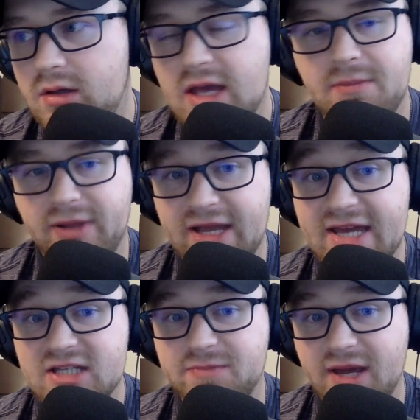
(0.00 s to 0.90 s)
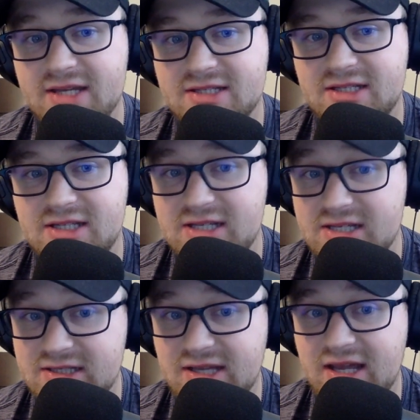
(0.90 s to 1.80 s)
and playing at his best, he
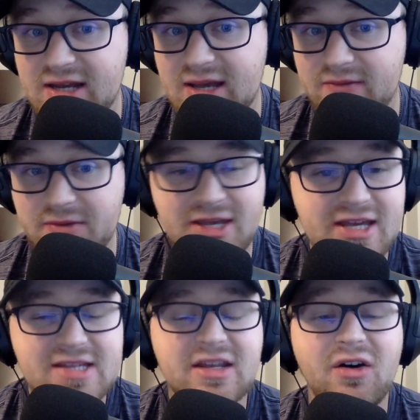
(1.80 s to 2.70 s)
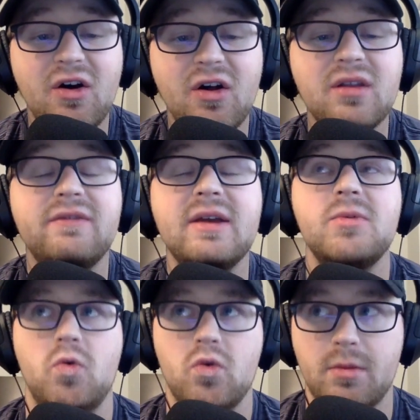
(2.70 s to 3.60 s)
is an MVP. He is a Hall of Fame
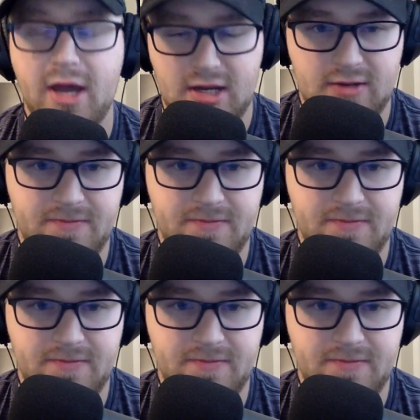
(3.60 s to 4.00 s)
quarterback.